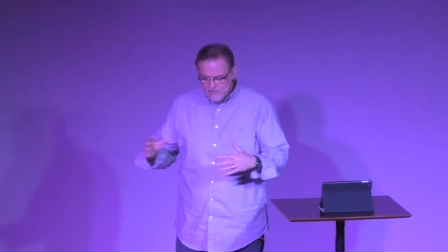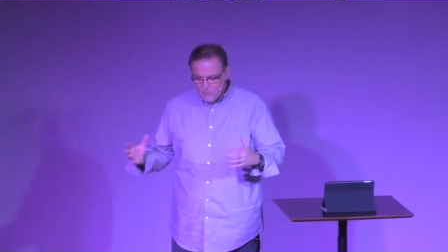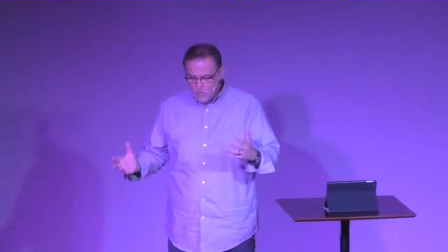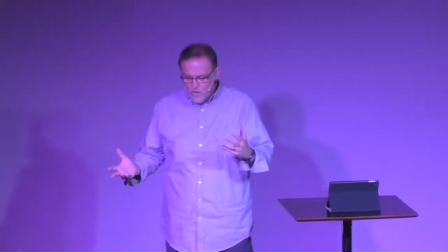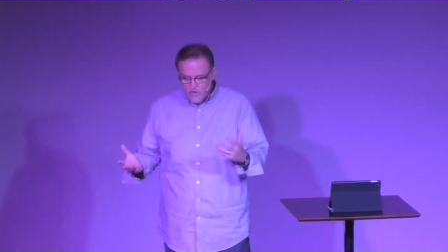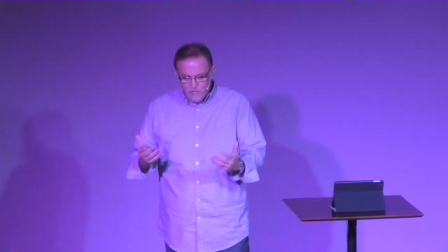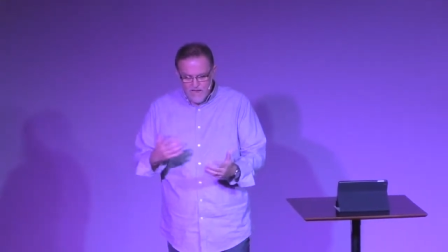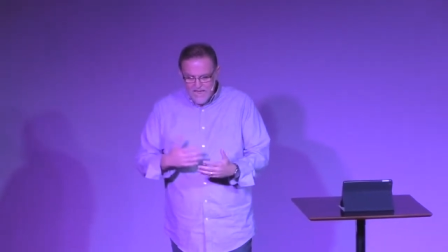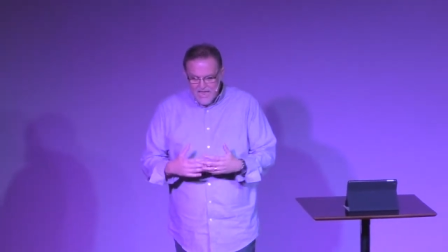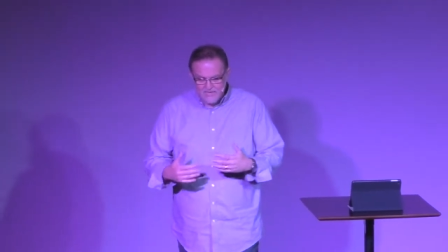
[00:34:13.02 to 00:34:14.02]
that where
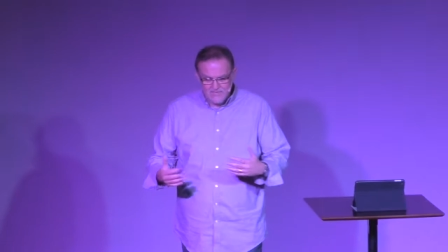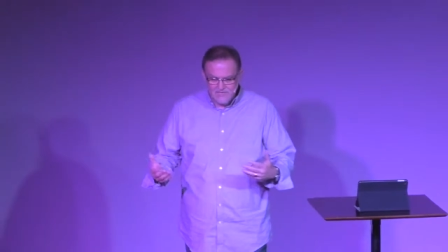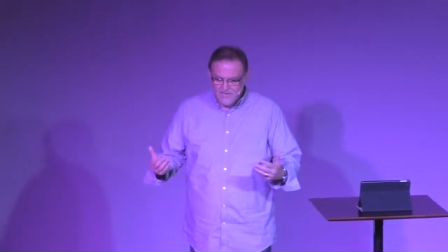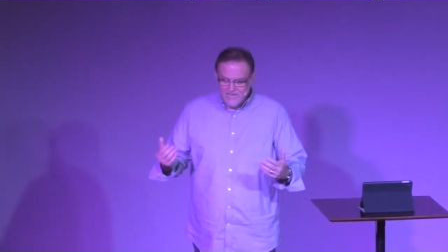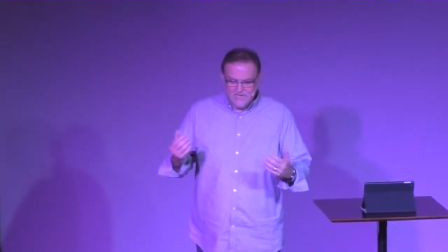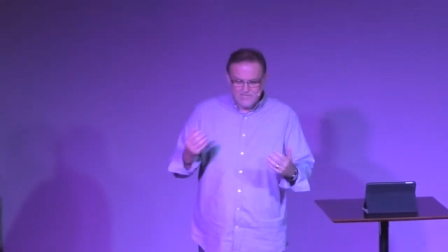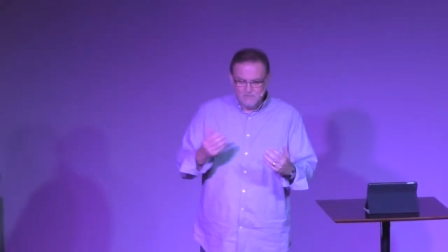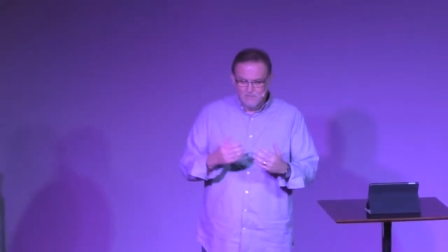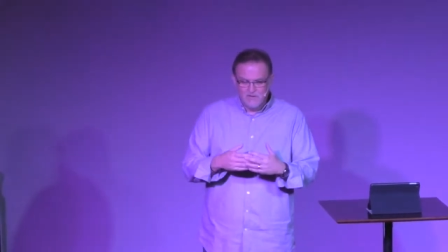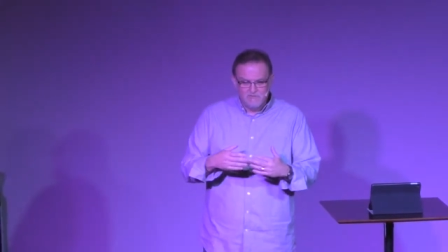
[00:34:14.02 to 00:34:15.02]
you're at
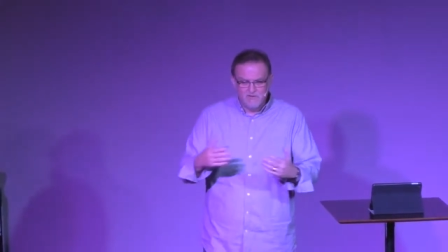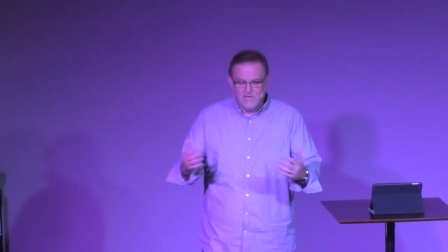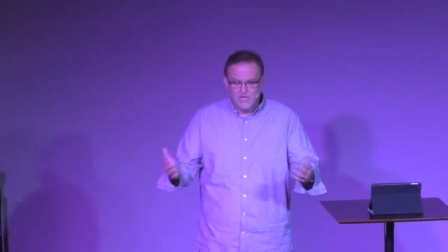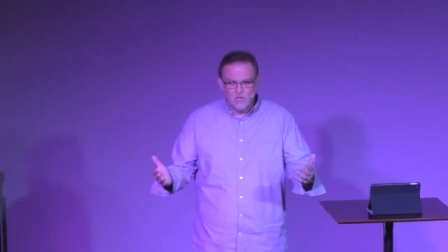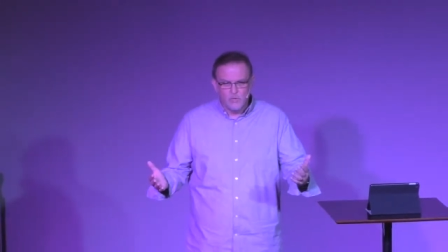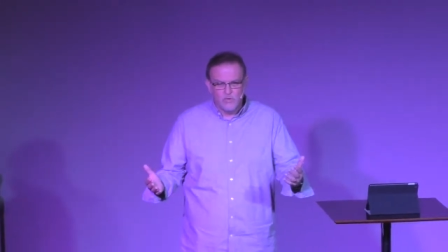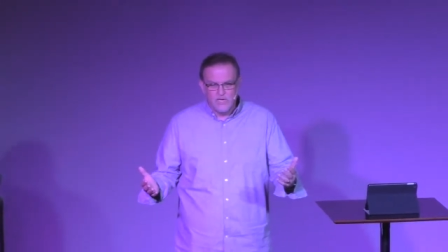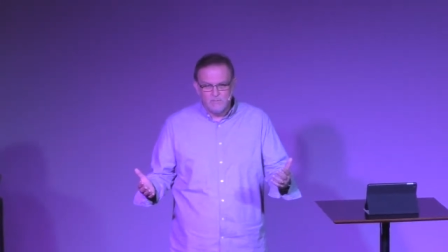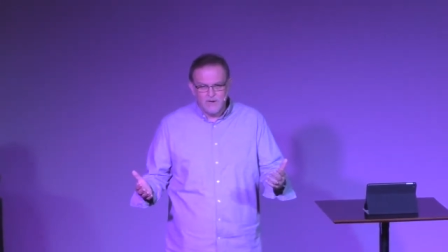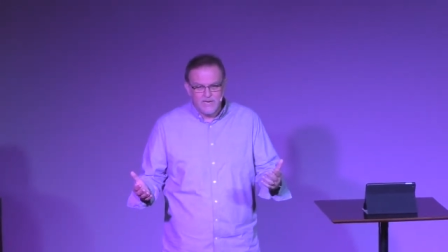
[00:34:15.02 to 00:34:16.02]
isn't benefiting you or
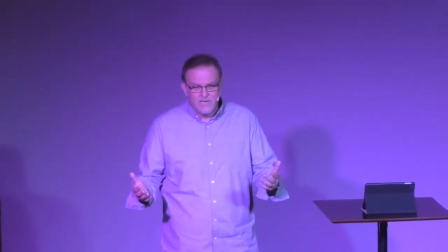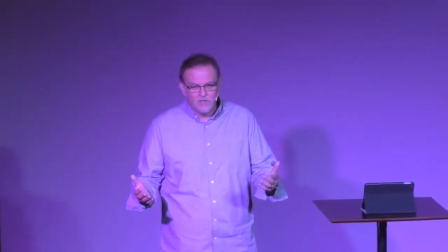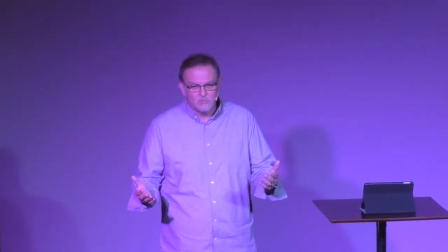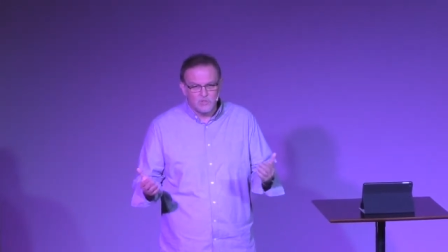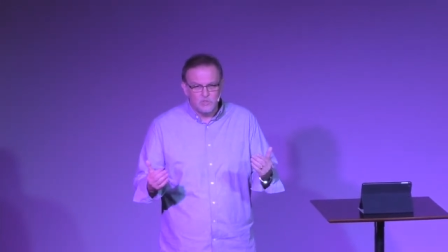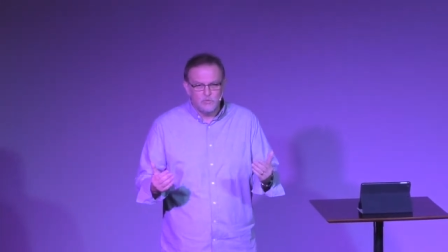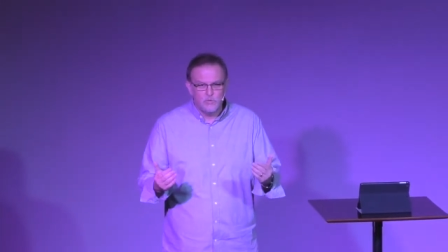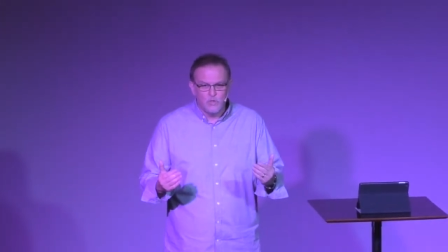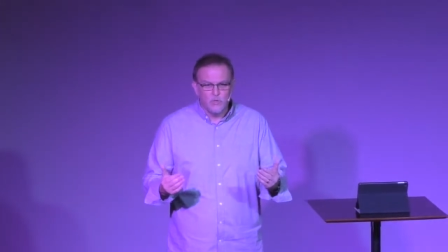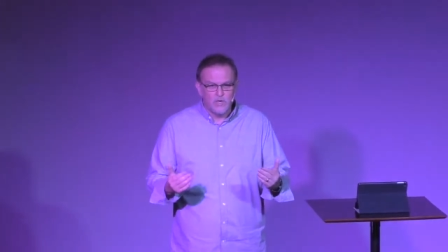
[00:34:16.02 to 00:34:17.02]
anybody else, but you
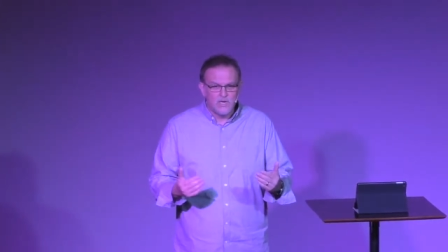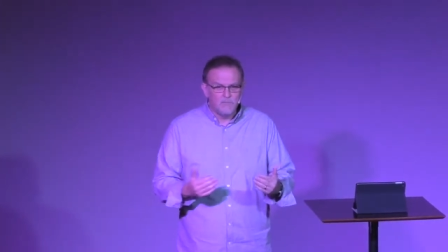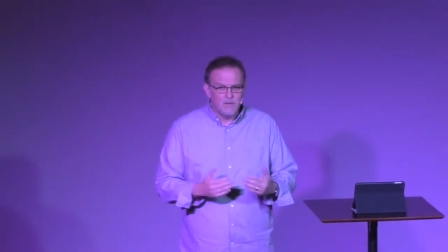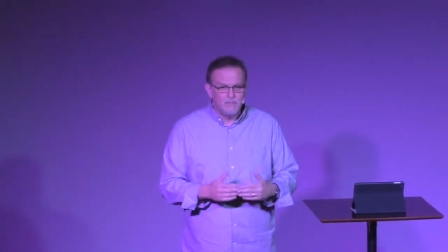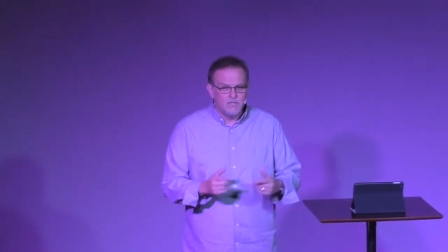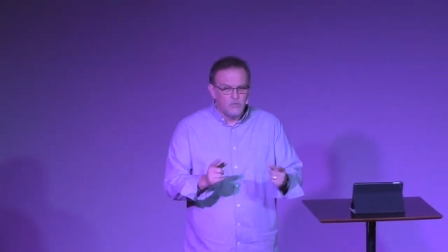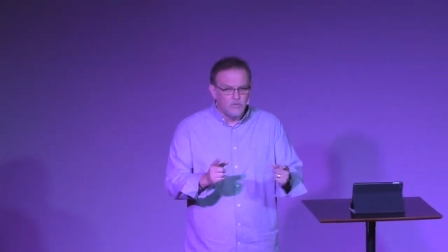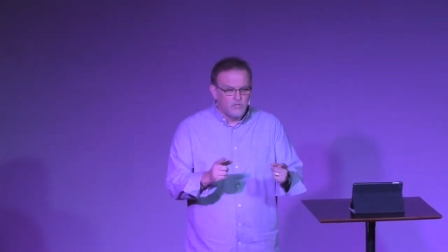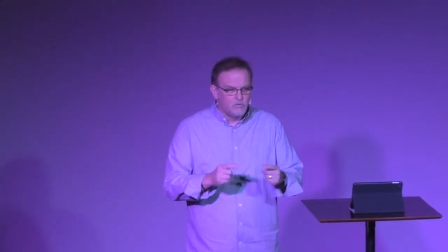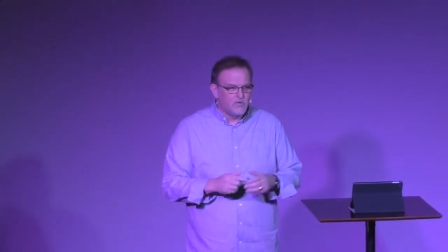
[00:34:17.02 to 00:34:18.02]
don't know what God might be
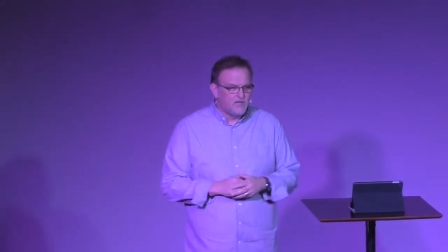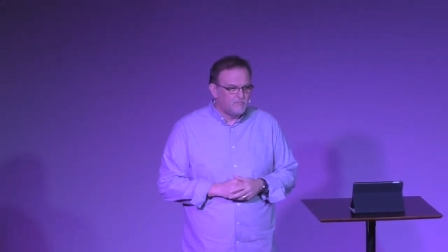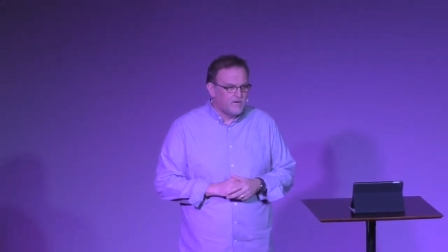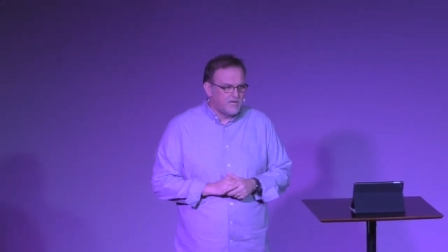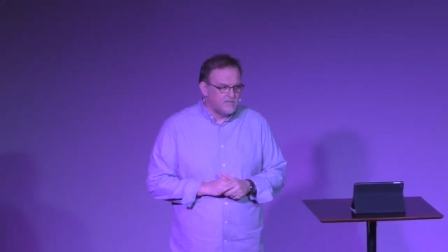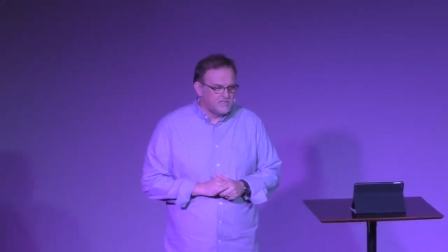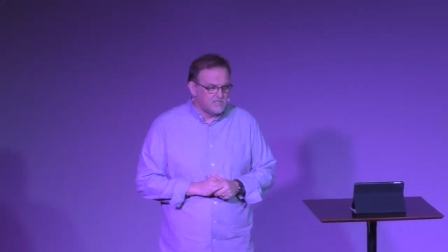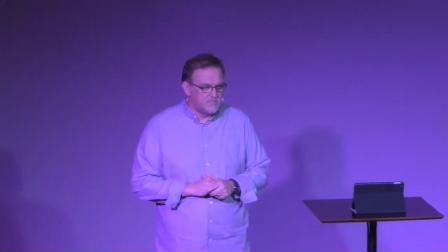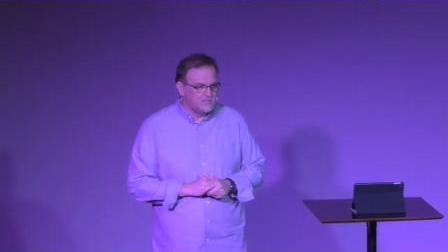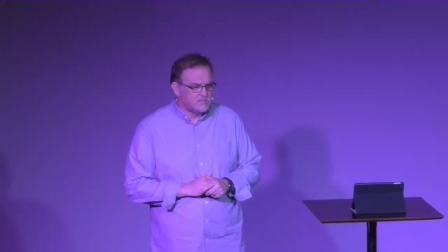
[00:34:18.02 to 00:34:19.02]
doing in your life behind the
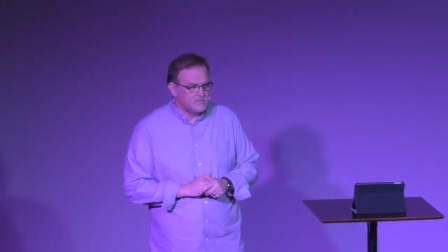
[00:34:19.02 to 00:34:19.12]
scenes.